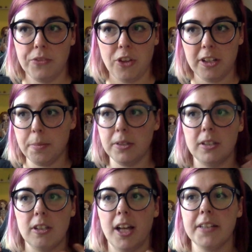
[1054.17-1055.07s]
talked about a
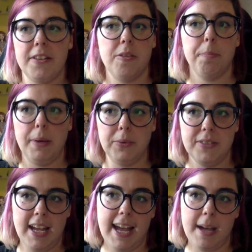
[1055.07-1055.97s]
lot that's about
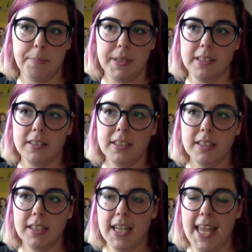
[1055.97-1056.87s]
to happen,
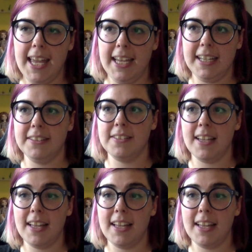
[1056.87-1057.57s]
and